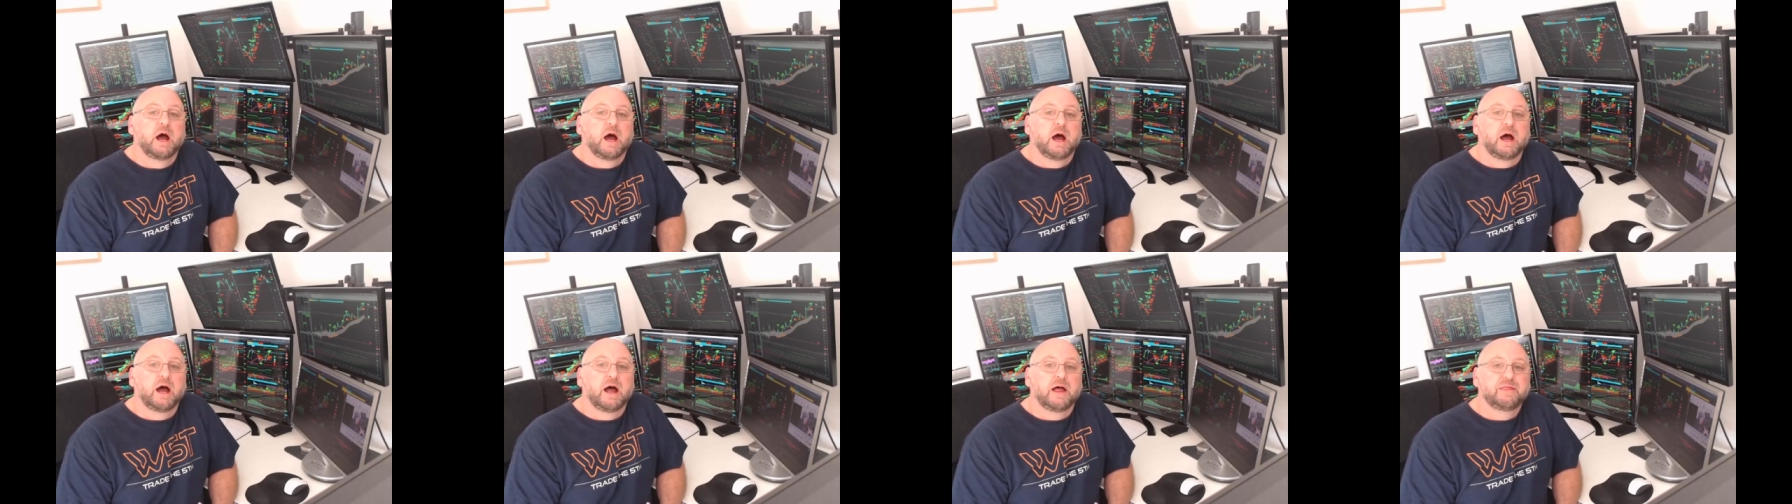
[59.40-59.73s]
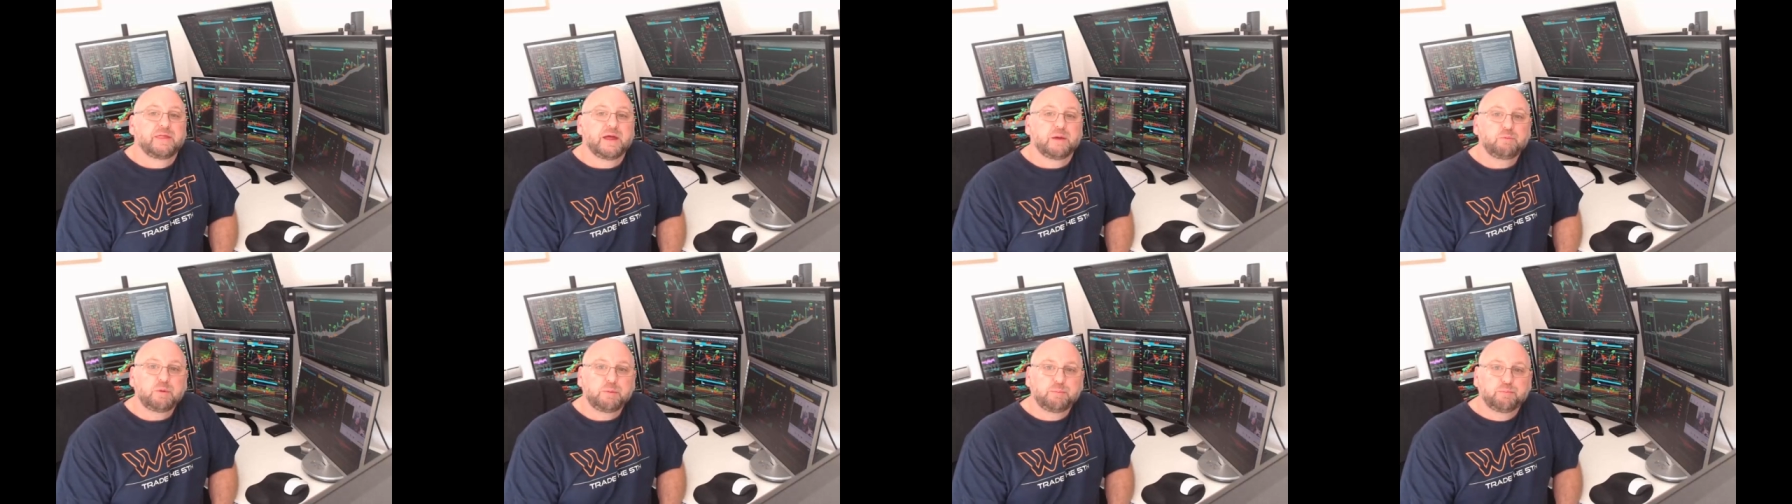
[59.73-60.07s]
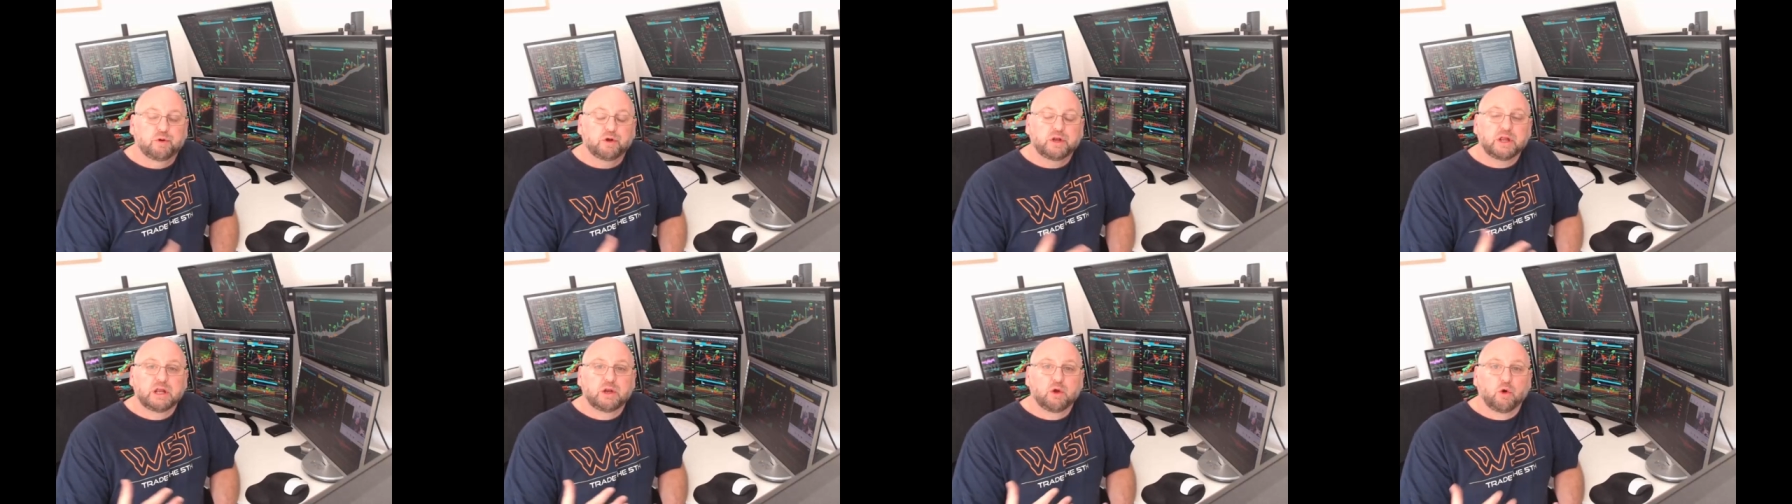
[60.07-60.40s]
Uh, and then we
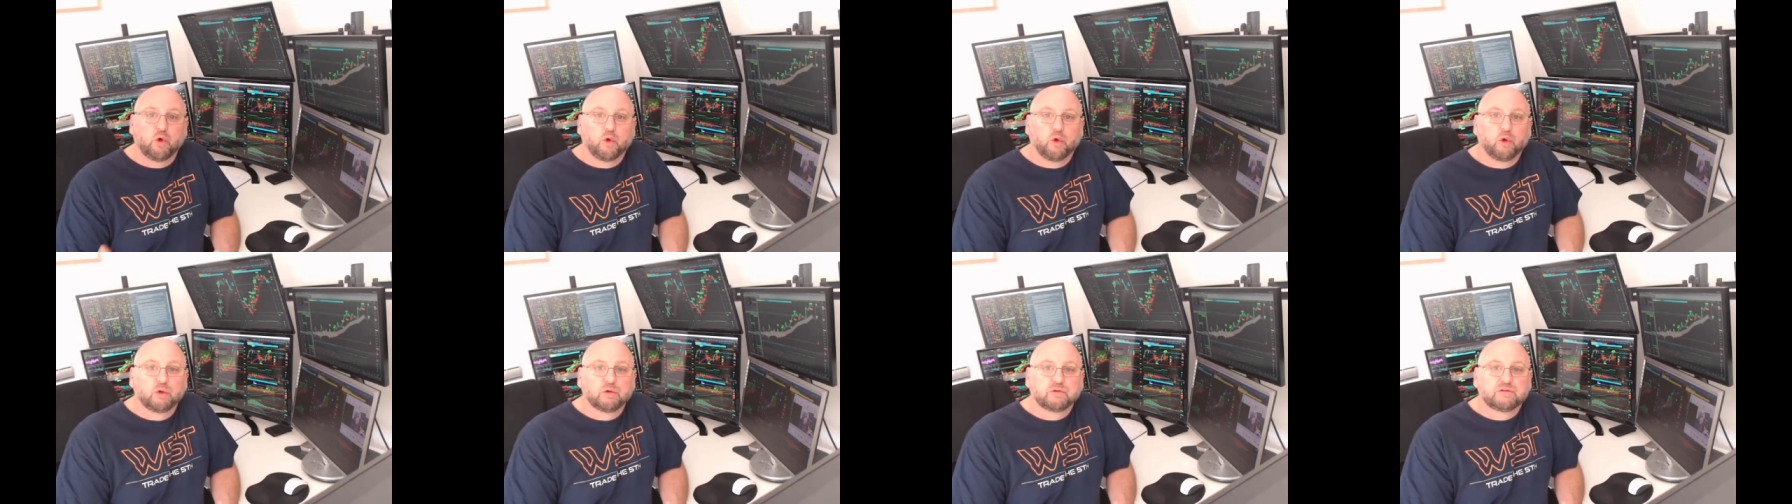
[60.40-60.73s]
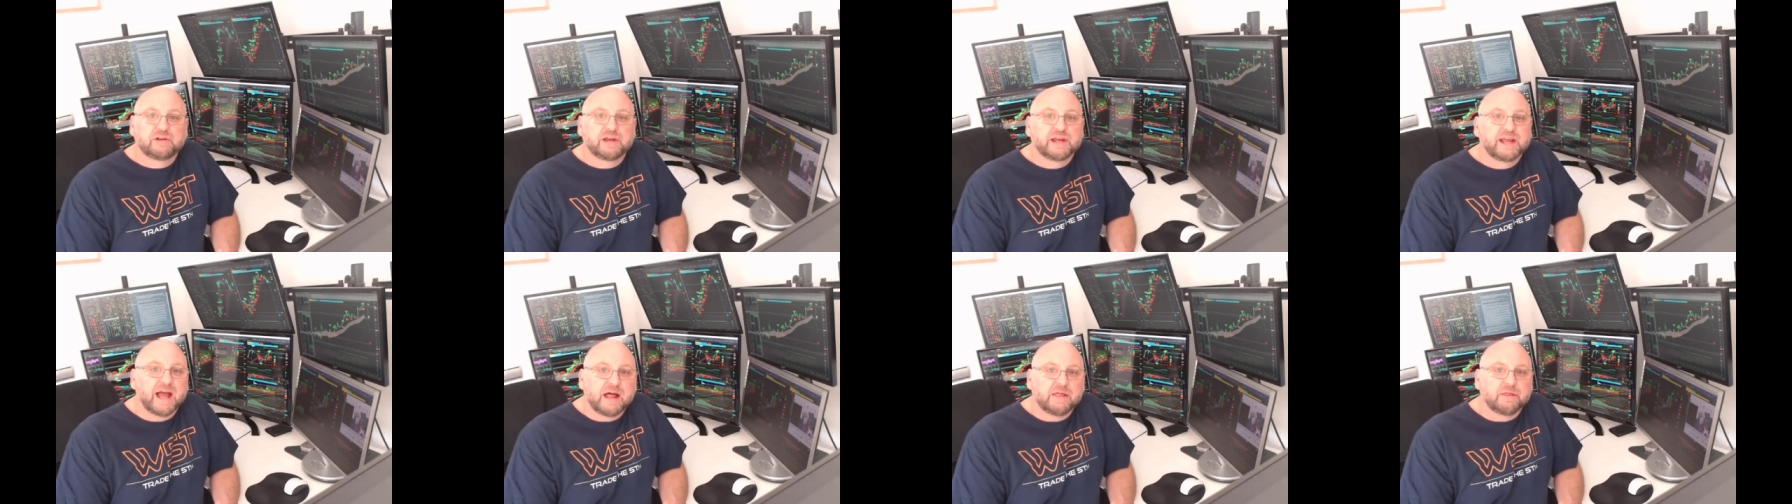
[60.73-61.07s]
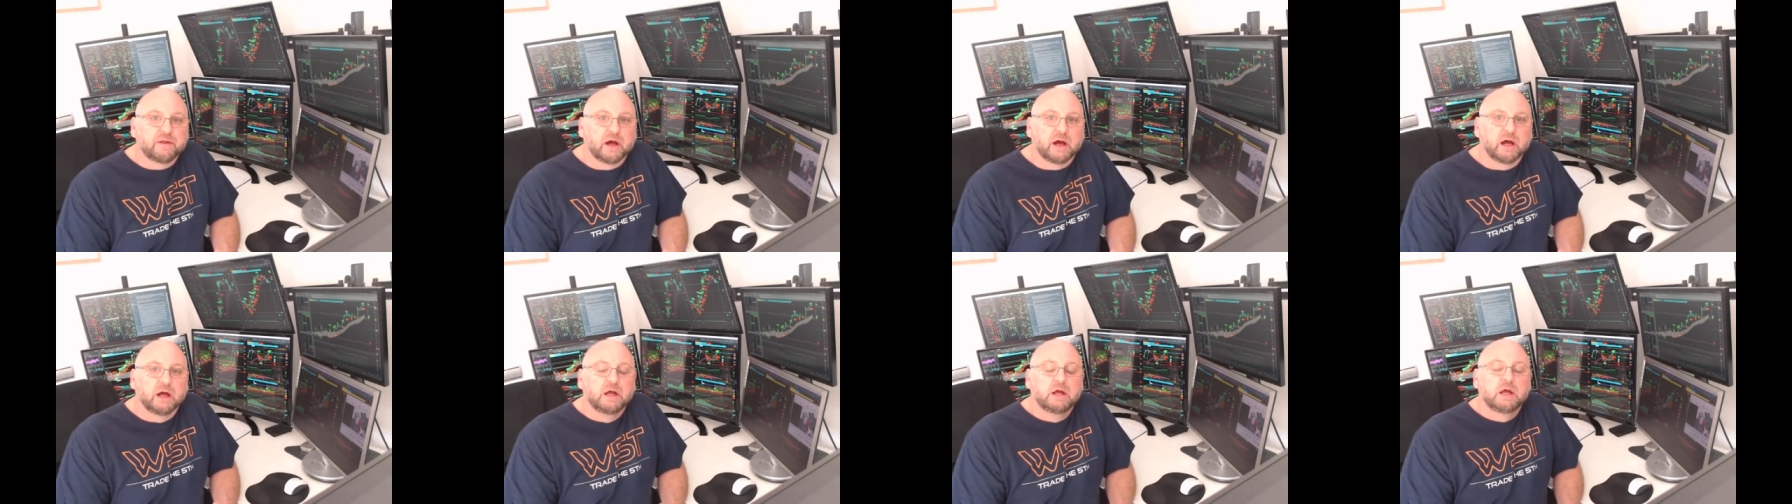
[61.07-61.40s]
put it all
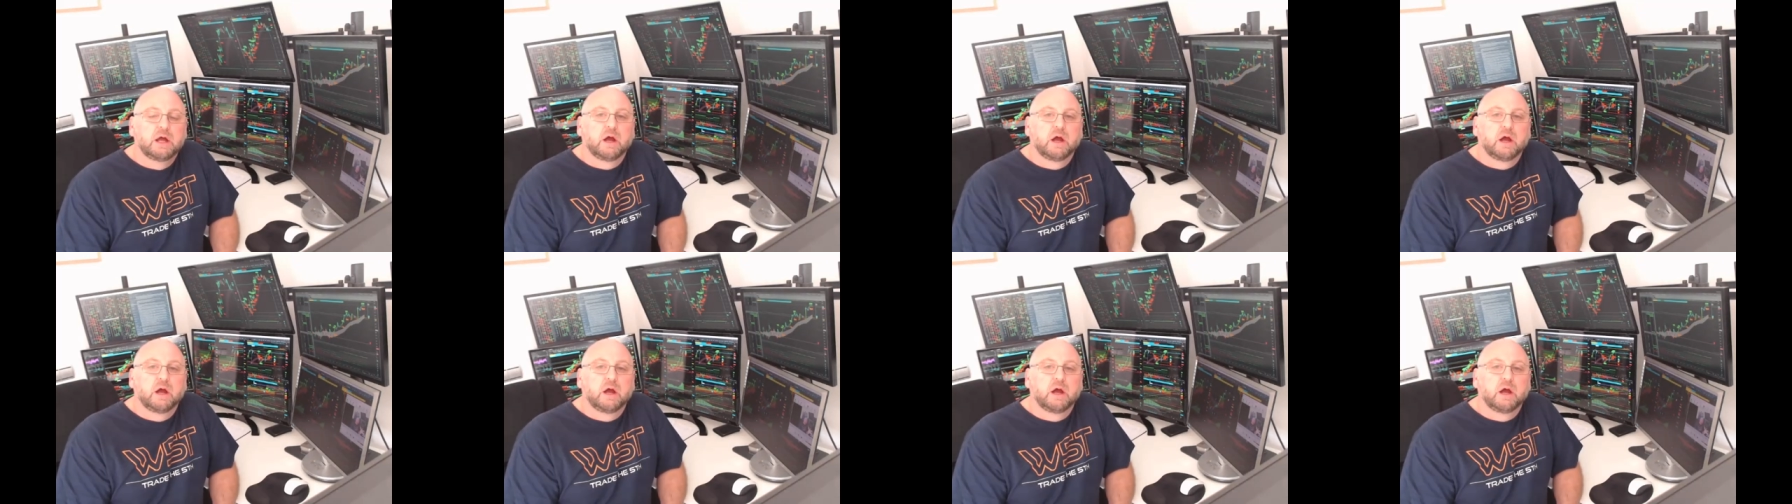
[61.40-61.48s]
together